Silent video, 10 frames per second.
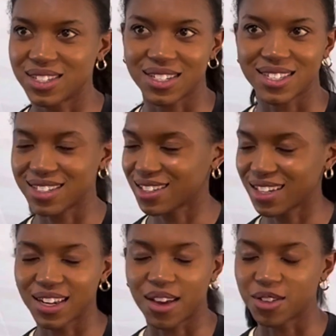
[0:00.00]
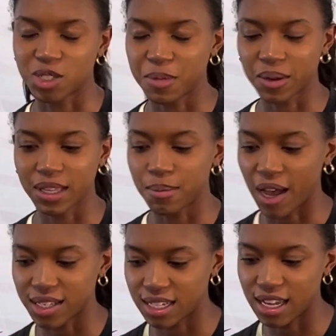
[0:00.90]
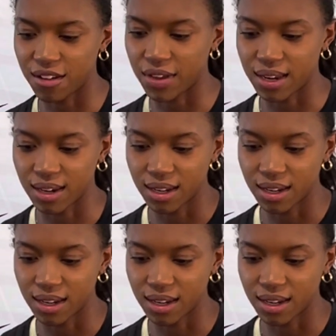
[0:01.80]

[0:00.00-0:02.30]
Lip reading: just being really positive and